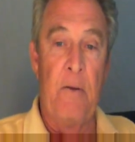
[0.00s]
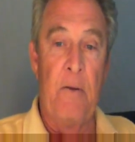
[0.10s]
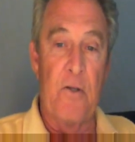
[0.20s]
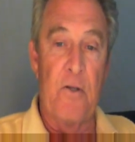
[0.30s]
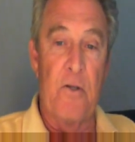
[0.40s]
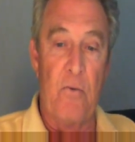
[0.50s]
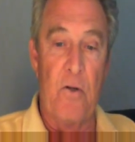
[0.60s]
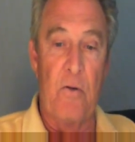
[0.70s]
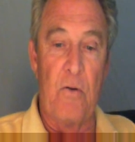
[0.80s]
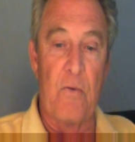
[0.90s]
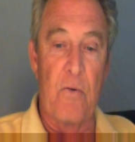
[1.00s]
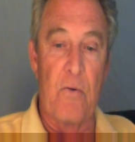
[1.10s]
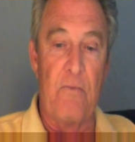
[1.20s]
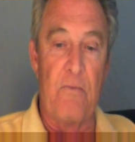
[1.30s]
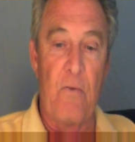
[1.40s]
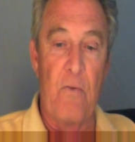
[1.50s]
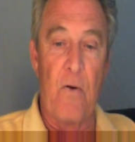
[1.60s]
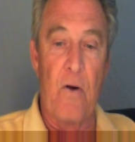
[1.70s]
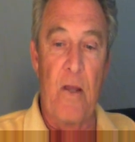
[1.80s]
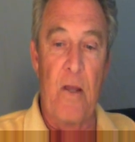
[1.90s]
So you would go to vertical
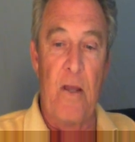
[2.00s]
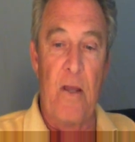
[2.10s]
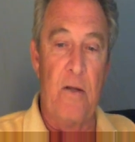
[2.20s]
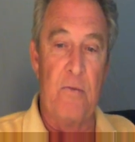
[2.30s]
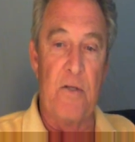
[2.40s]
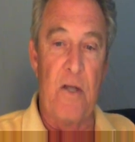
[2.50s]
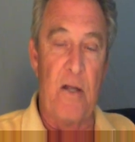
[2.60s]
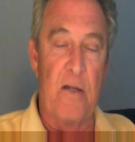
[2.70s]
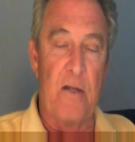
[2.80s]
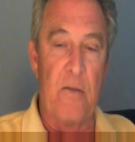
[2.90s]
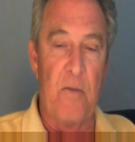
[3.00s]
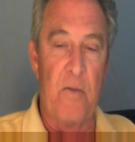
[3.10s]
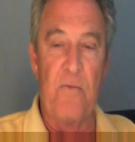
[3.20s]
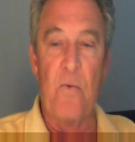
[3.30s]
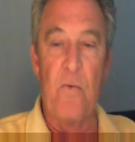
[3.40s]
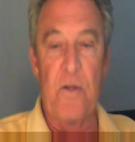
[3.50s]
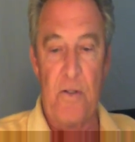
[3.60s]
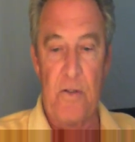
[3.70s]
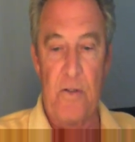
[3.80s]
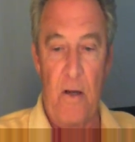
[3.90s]
4, and you would say that's going to be 4
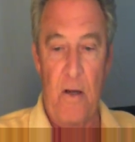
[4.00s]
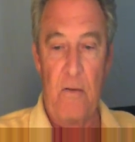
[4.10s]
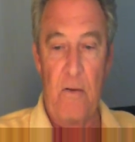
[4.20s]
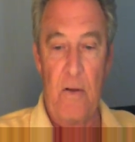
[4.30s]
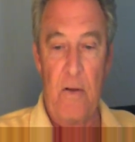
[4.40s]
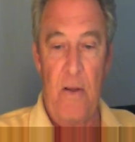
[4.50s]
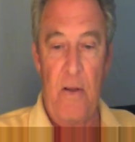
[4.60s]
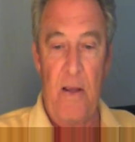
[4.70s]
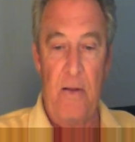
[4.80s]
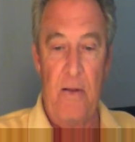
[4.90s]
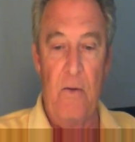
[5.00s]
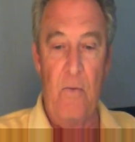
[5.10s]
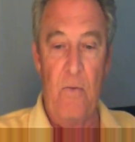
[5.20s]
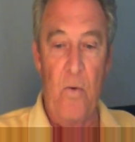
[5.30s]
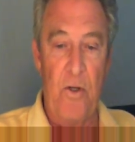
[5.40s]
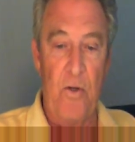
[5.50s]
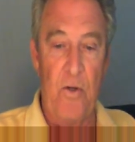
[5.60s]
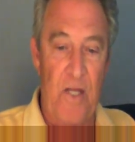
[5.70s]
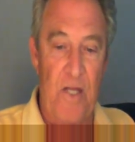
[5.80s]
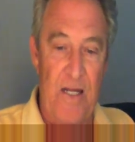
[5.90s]
inches now. And then when you
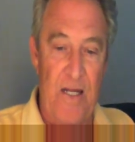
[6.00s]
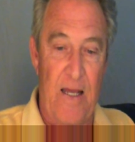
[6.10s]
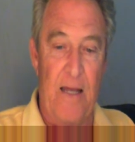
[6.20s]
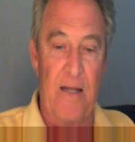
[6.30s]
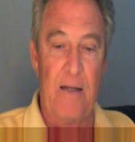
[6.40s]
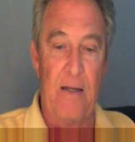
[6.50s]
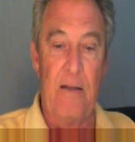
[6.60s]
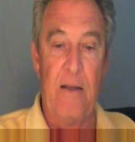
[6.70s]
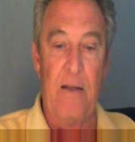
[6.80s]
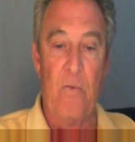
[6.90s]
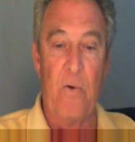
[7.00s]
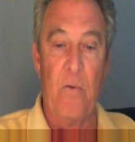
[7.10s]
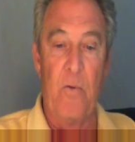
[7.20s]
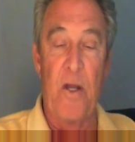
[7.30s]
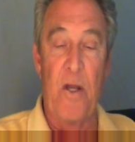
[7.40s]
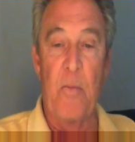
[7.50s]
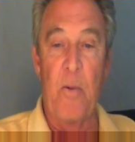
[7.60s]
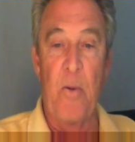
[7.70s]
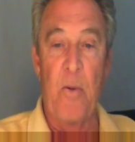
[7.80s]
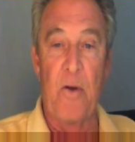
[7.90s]
did that, it will bring up
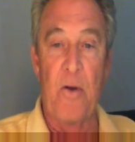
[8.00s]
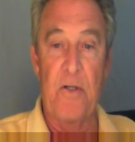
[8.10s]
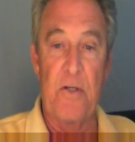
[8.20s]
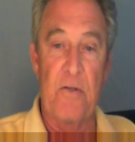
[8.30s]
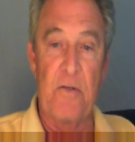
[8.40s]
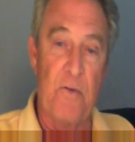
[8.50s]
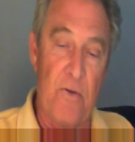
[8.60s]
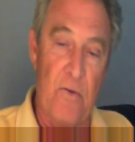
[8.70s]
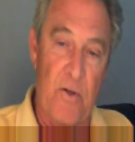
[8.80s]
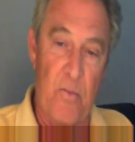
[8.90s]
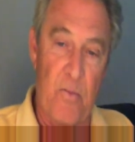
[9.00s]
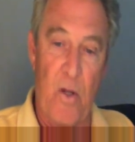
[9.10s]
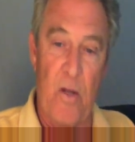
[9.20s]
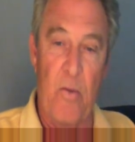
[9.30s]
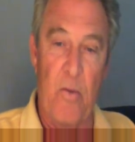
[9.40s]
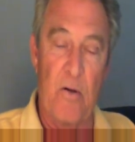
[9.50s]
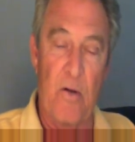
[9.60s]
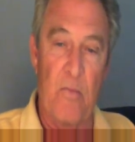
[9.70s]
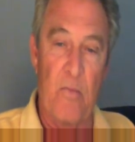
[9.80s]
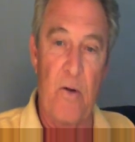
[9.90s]
a parts list for you to go in and pull that part
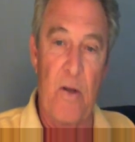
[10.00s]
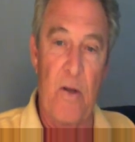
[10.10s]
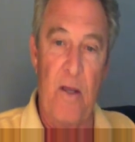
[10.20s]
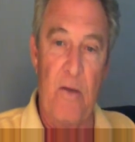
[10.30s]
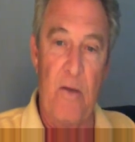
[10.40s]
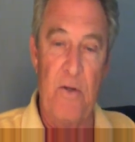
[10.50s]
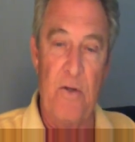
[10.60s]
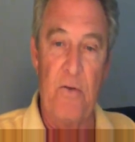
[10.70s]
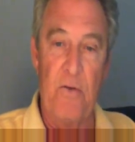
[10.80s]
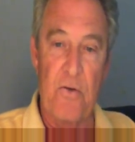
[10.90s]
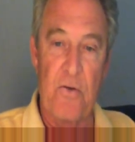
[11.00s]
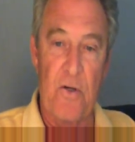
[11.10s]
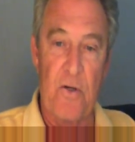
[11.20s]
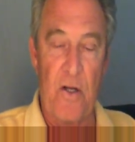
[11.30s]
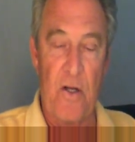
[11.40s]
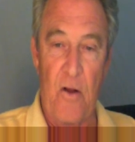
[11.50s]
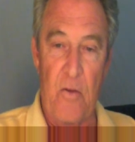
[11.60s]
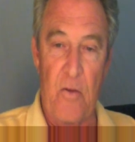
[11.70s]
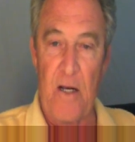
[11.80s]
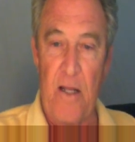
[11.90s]
number. And when you insert it, it'll
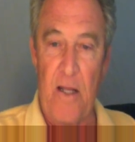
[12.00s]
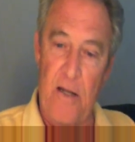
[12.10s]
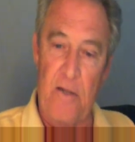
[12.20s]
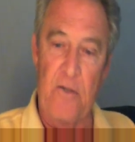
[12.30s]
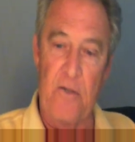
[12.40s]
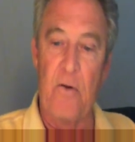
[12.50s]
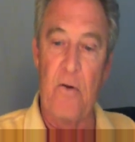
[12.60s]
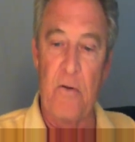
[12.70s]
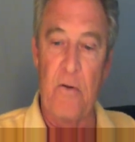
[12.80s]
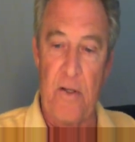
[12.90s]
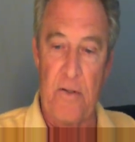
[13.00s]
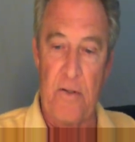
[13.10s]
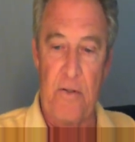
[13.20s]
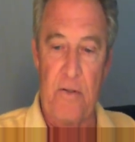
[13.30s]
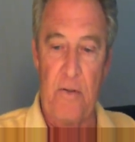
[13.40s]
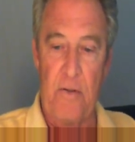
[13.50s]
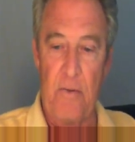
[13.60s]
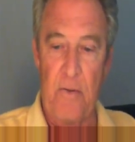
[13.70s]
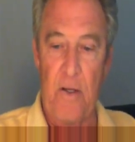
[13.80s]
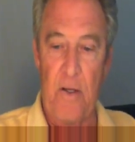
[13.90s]
automatically add it to all your other lists.
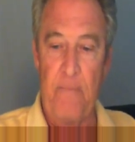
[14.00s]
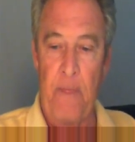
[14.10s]
Okay.